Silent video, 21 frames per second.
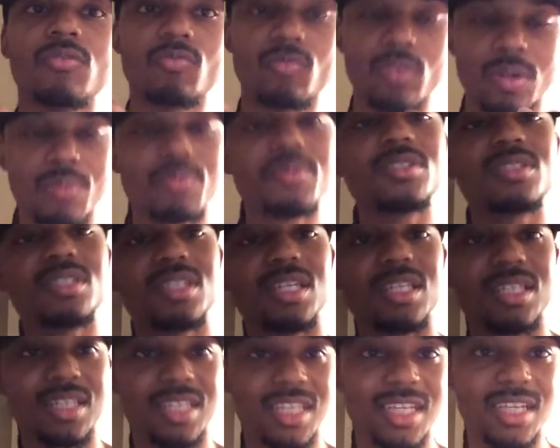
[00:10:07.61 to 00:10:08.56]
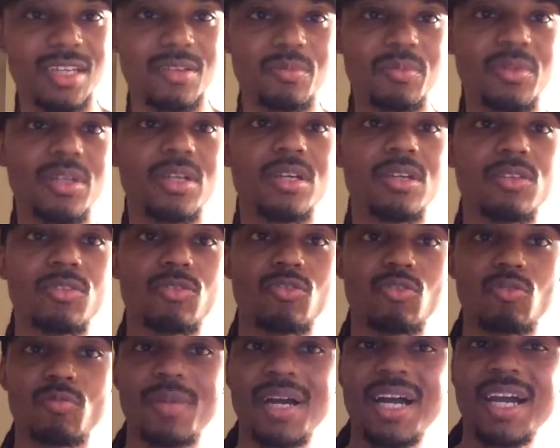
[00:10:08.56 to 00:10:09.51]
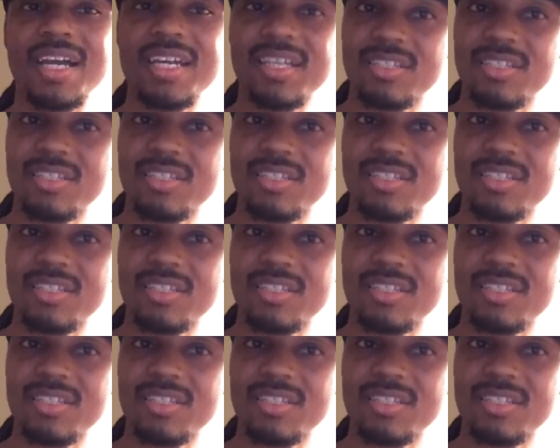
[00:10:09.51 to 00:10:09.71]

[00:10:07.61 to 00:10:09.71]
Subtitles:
represent them through my